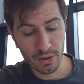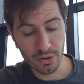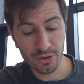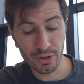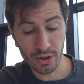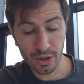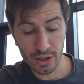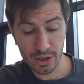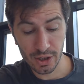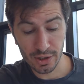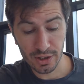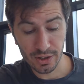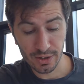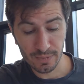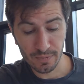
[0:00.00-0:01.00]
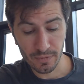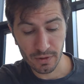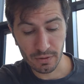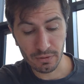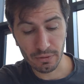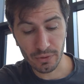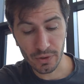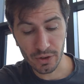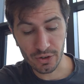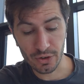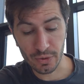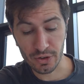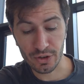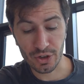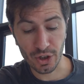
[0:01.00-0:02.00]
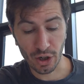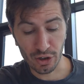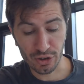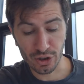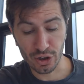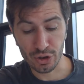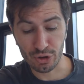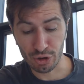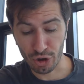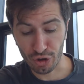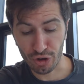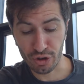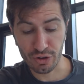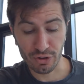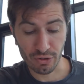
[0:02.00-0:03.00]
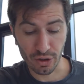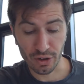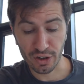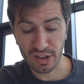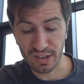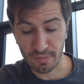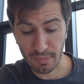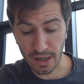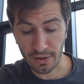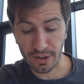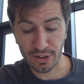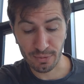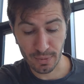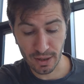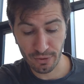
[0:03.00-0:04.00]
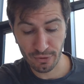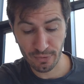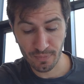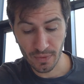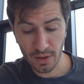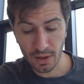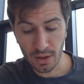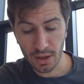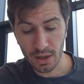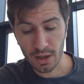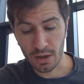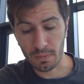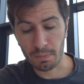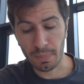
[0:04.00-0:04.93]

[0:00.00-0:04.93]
Circuit judges, referred to as Judge John / Mary Smith, are